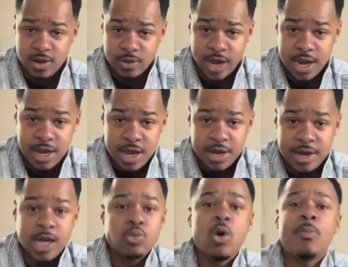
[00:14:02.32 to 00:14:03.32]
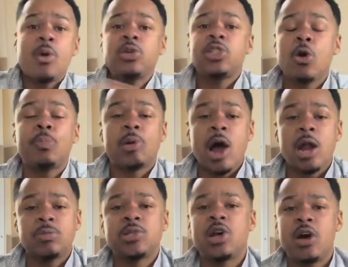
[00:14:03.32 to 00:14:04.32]
Okay, that's where most of your
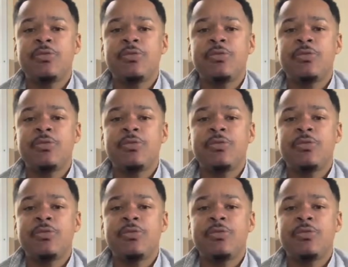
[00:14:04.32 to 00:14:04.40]
problems come